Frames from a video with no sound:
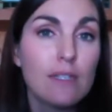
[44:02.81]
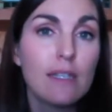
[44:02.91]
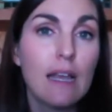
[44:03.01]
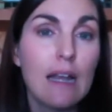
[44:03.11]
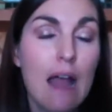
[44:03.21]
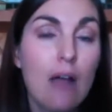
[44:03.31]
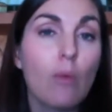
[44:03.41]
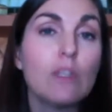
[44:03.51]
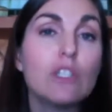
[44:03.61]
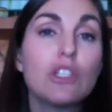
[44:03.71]
And how are
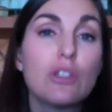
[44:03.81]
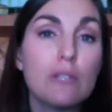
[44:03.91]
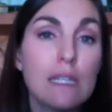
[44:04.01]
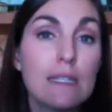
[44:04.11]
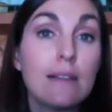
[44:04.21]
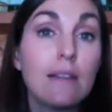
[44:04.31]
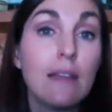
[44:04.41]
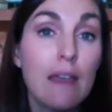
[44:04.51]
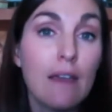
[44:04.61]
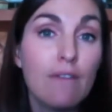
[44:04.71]
we choosing to
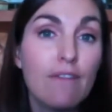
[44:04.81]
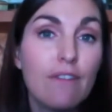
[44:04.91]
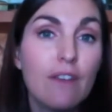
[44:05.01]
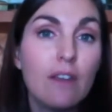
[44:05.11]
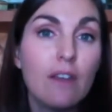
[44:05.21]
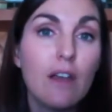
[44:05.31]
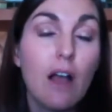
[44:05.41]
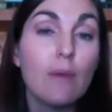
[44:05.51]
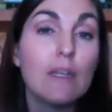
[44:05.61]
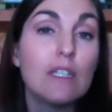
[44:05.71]
live? Are
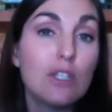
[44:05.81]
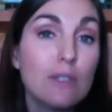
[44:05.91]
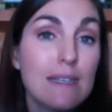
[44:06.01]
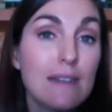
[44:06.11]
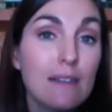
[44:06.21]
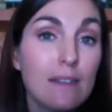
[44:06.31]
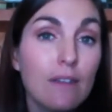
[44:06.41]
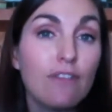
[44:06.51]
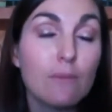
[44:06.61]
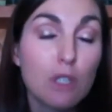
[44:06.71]
we choosing to live
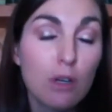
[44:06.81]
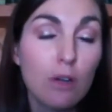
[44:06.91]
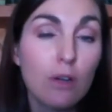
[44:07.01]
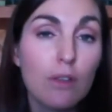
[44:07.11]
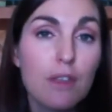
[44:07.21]
from truth?